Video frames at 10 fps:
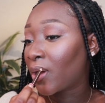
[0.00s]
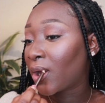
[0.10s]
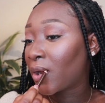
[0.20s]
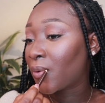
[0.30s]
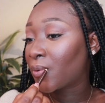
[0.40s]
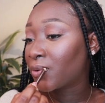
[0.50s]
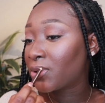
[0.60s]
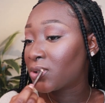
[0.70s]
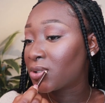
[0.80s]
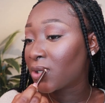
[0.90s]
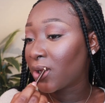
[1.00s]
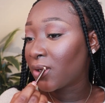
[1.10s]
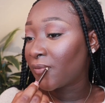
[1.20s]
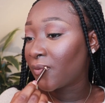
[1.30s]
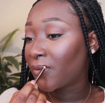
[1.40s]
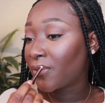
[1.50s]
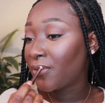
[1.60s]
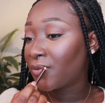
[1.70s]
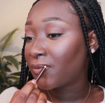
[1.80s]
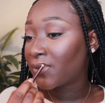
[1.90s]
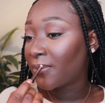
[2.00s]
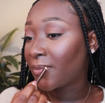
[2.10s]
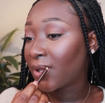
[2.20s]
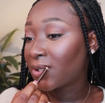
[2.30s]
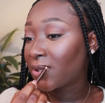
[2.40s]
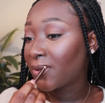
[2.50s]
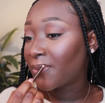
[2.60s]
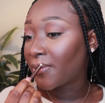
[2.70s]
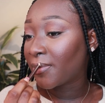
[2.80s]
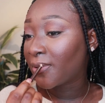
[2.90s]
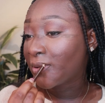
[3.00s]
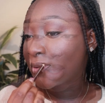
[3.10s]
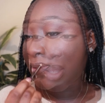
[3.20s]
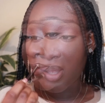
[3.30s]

I will decide if I want to use a matte lip or not.